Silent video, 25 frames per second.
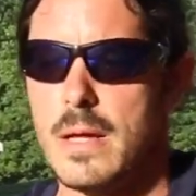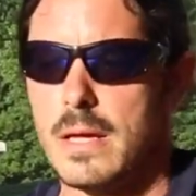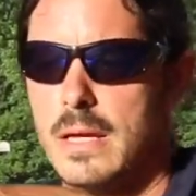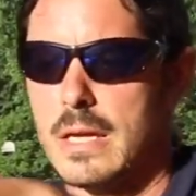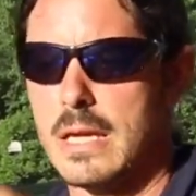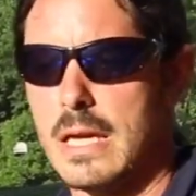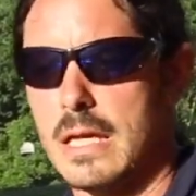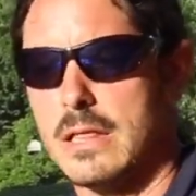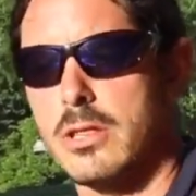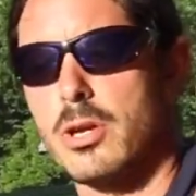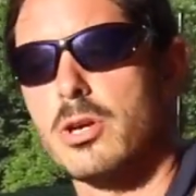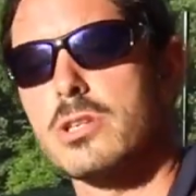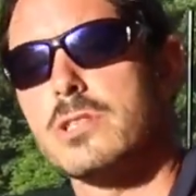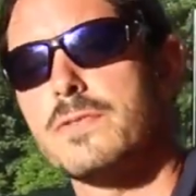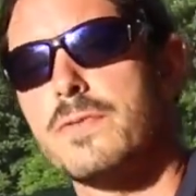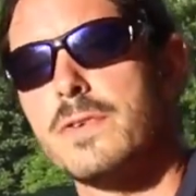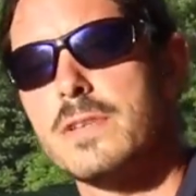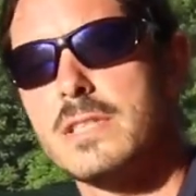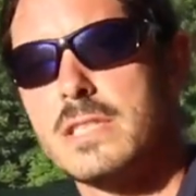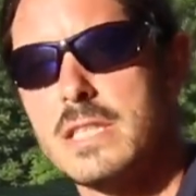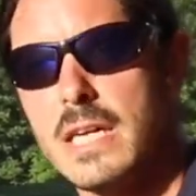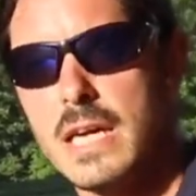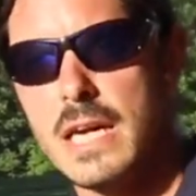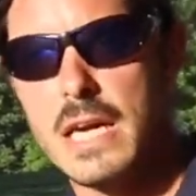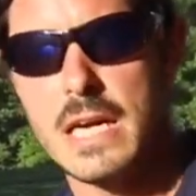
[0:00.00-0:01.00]
Get those
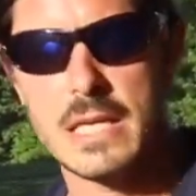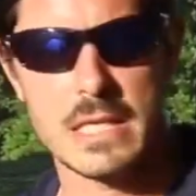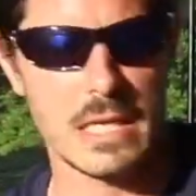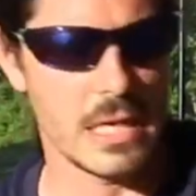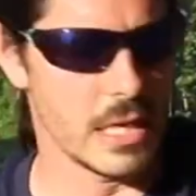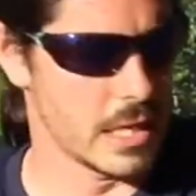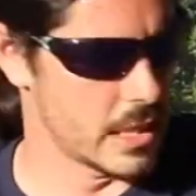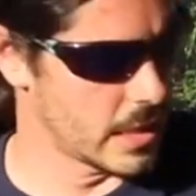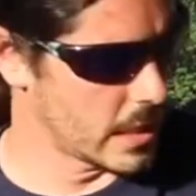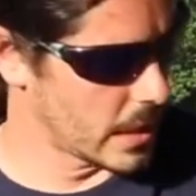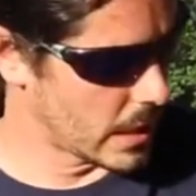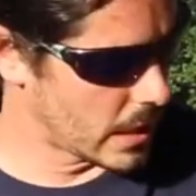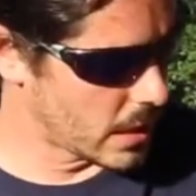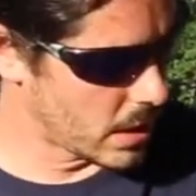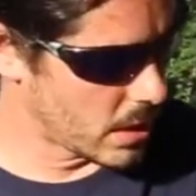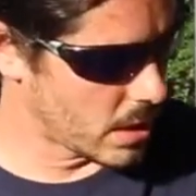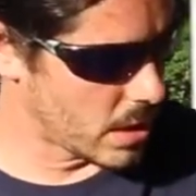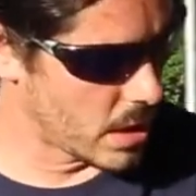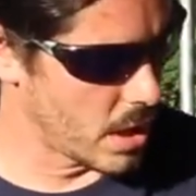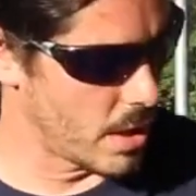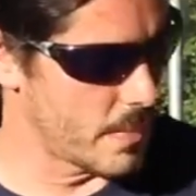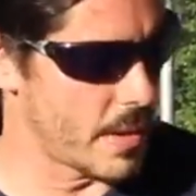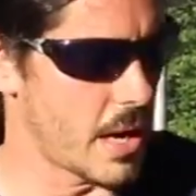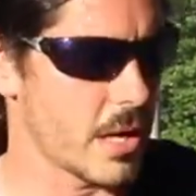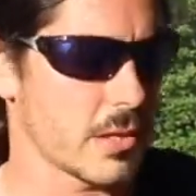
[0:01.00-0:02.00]
fatigued, and then
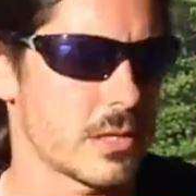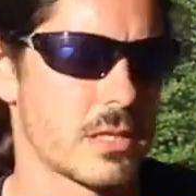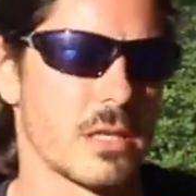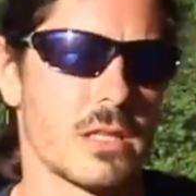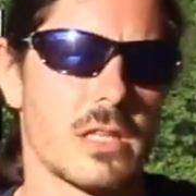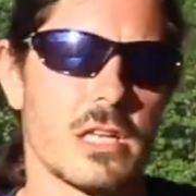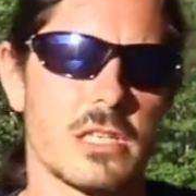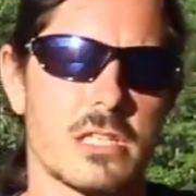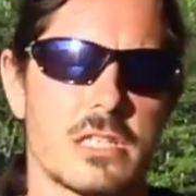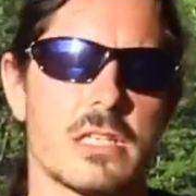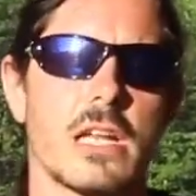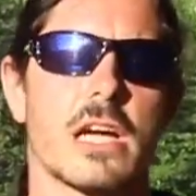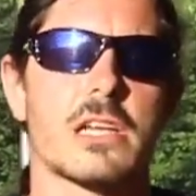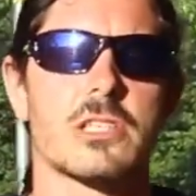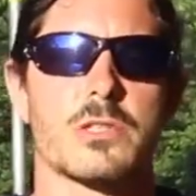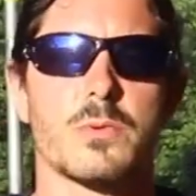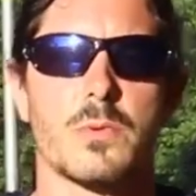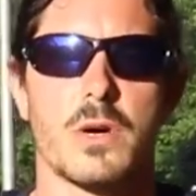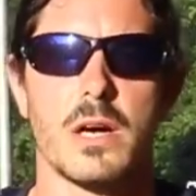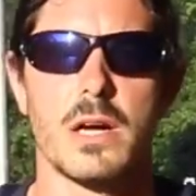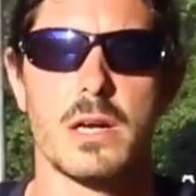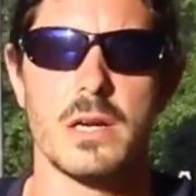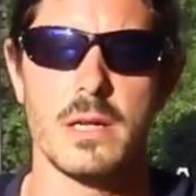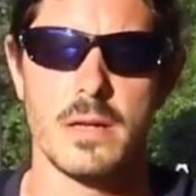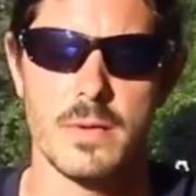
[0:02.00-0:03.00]
come out to this next
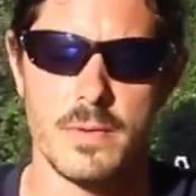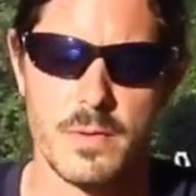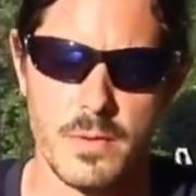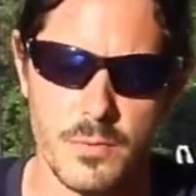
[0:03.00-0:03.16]
one,